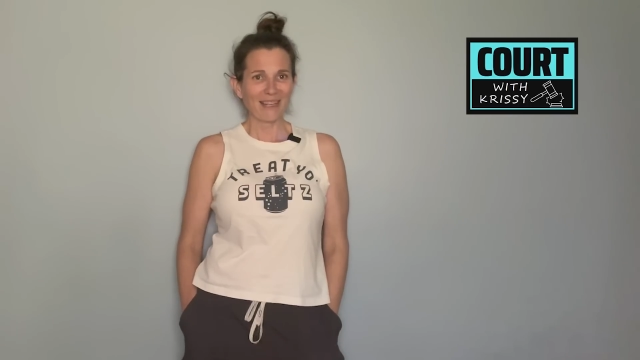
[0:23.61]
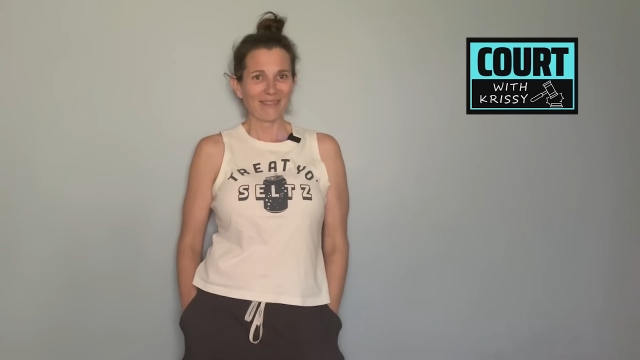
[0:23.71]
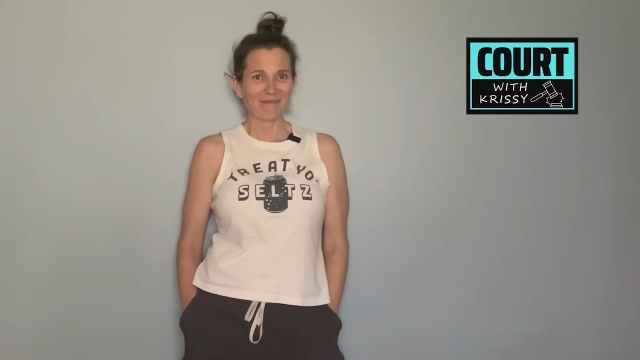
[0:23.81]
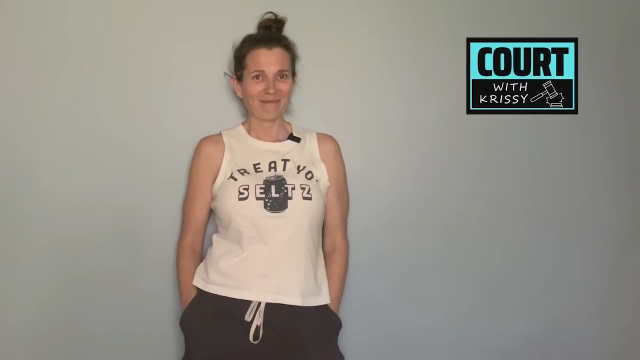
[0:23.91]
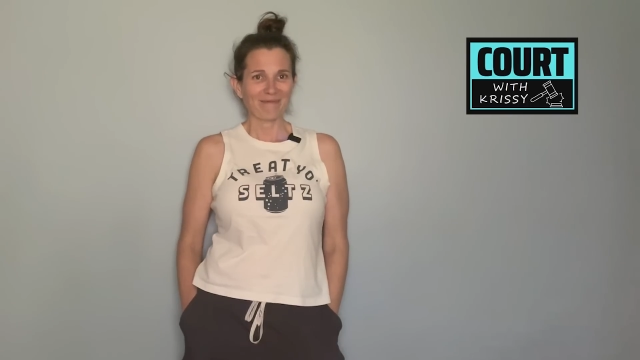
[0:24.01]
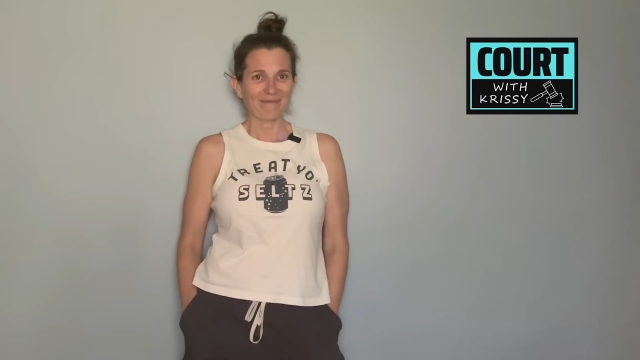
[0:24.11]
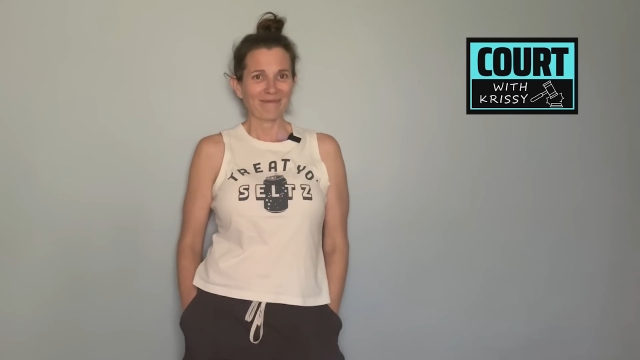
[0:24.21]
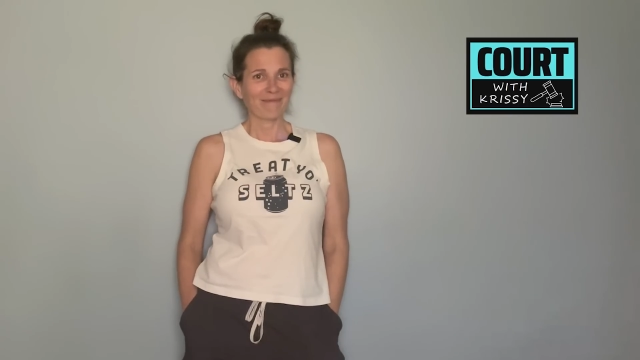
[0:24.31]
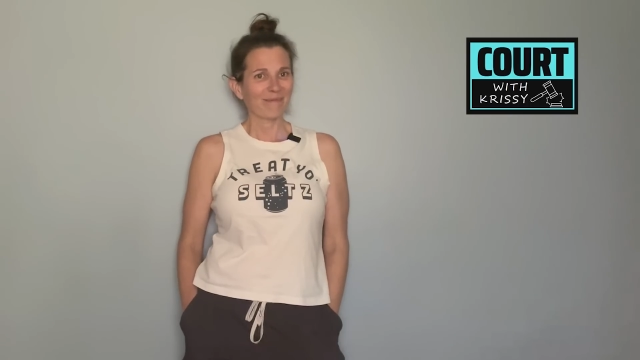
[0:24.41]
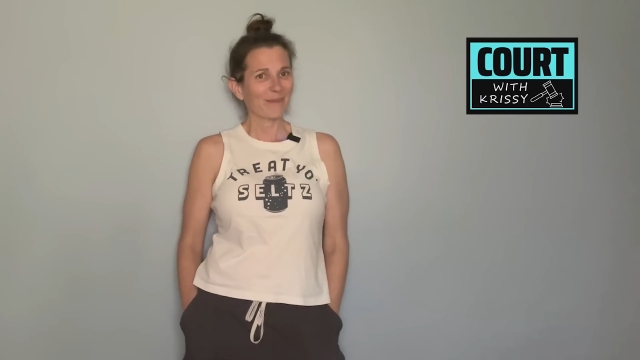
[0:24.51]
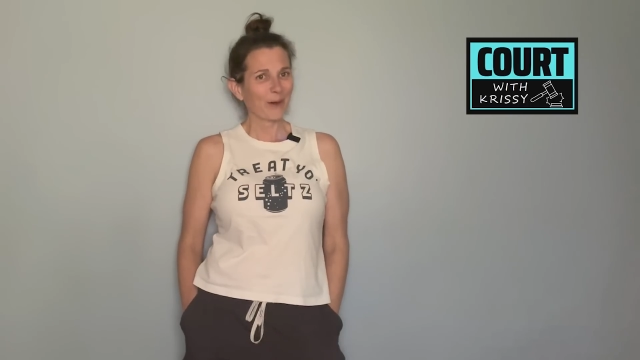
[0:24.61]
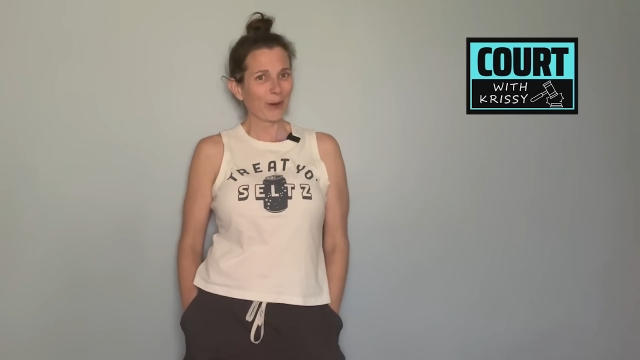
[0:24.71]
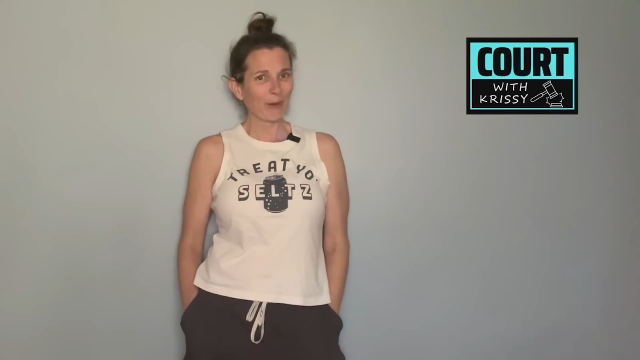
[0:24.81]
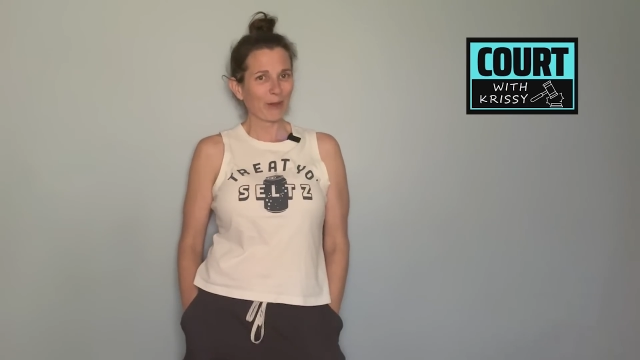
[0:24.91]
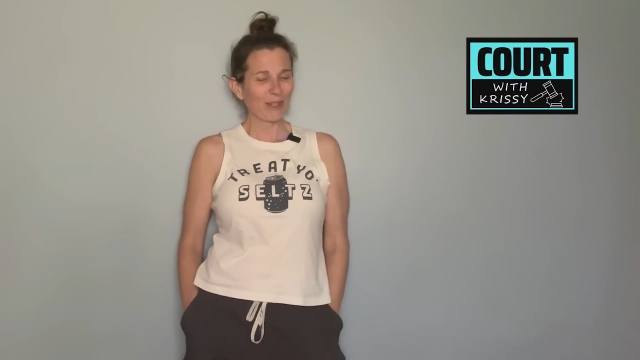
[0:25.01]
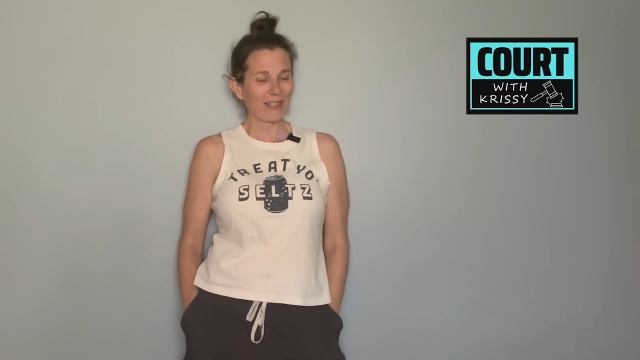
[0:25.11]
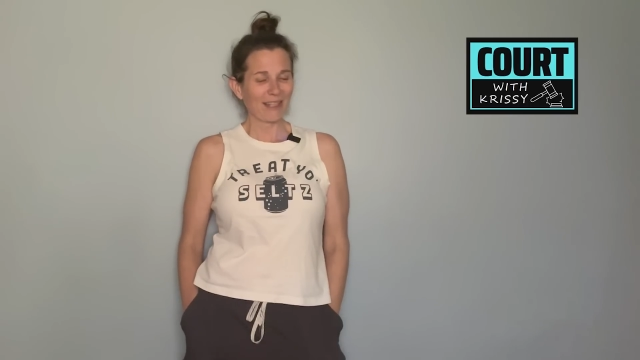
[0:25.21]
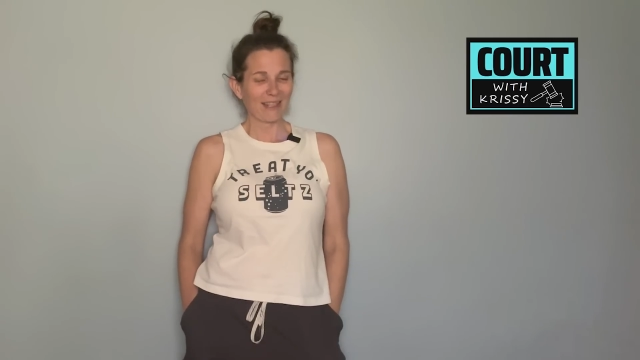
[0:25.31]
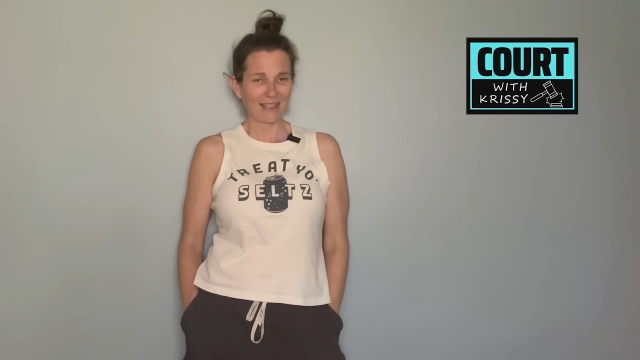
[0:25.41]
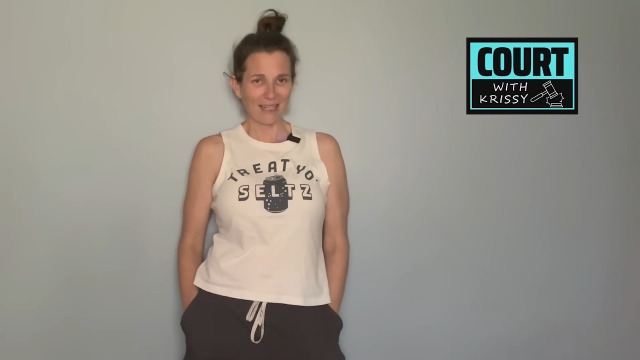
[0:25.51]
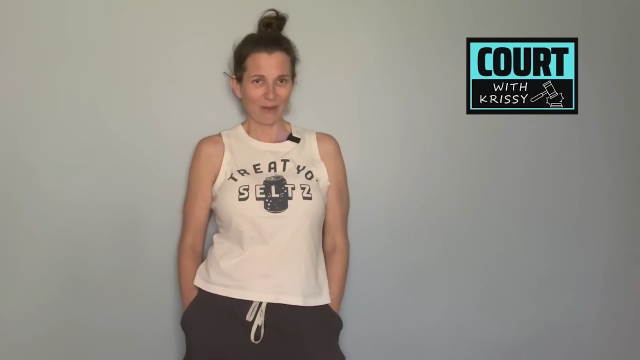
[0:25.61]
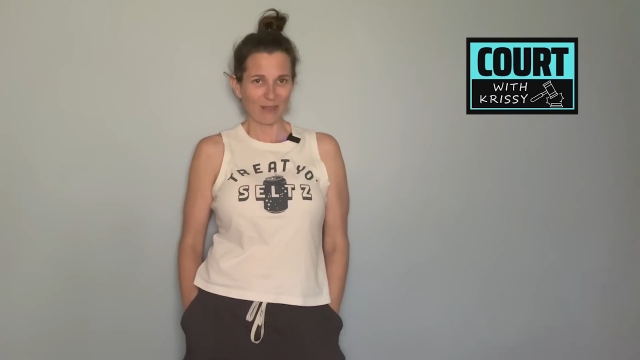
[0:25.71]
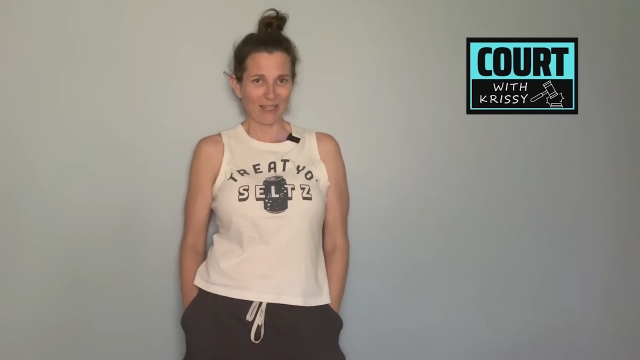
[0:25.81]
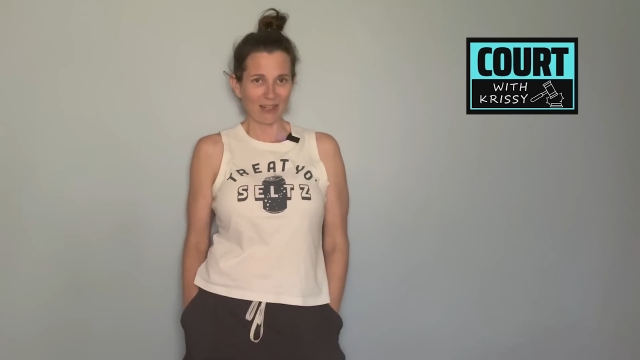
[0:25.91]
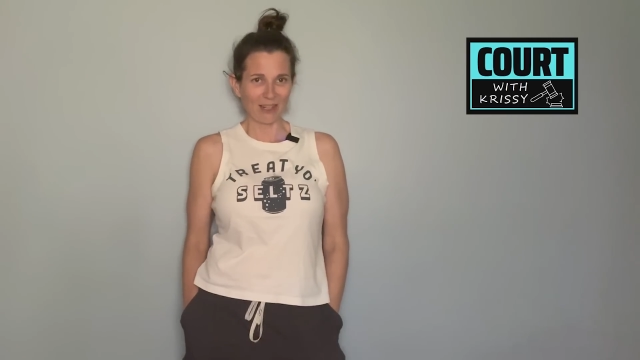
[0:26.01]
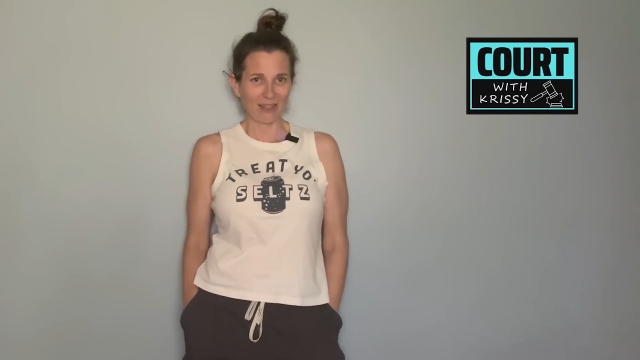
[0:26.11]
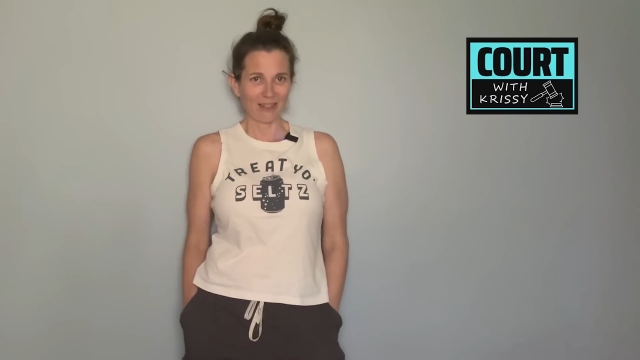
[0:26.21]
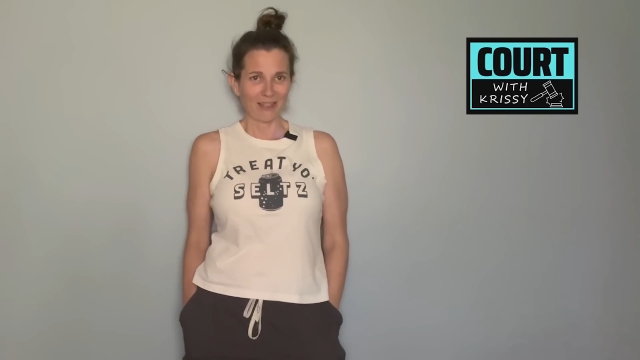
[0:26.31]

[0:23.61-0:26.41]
it. Court with Krissy is now in session.